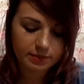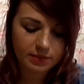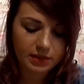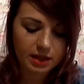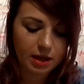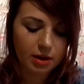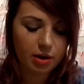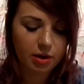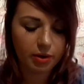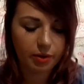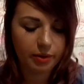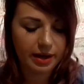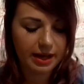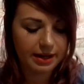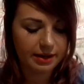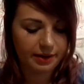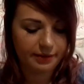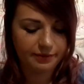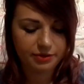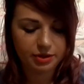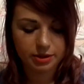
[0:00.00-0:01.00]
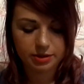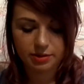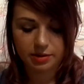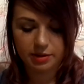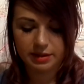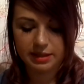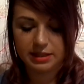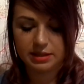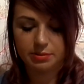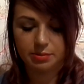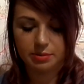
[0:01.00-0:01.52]
Oh, and I've just got
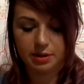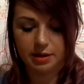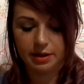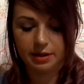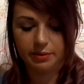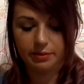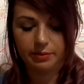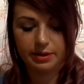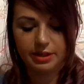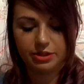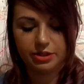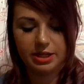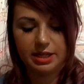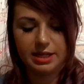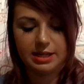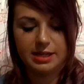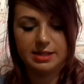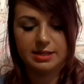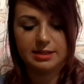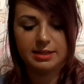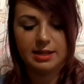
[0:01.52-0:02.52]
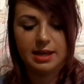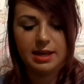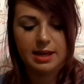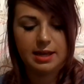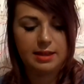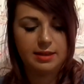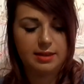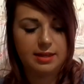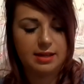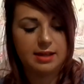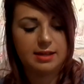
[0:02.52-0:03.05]
this one, which is
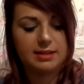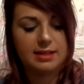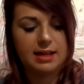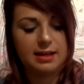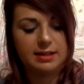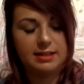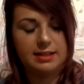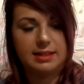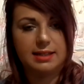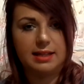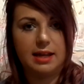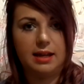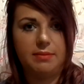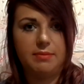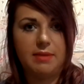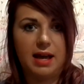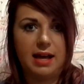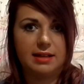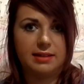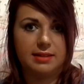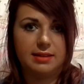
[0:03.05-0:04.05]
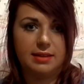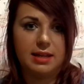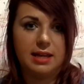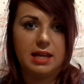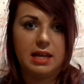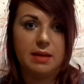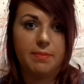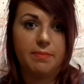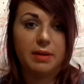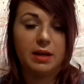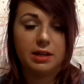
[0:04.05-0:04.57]
the exact same as
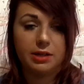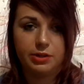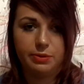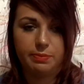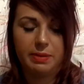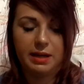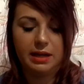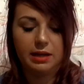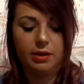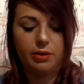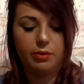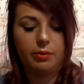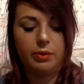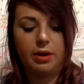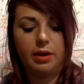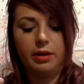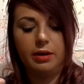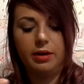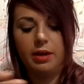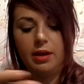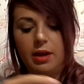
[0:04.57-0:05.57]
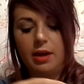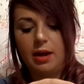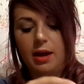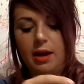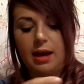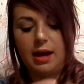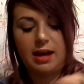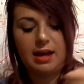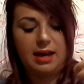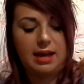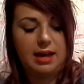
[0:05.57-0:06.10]
the blush pink one,
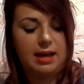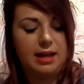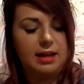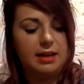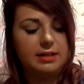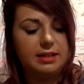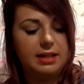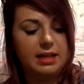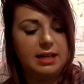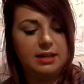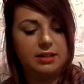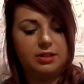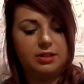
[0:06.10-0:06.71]
and it's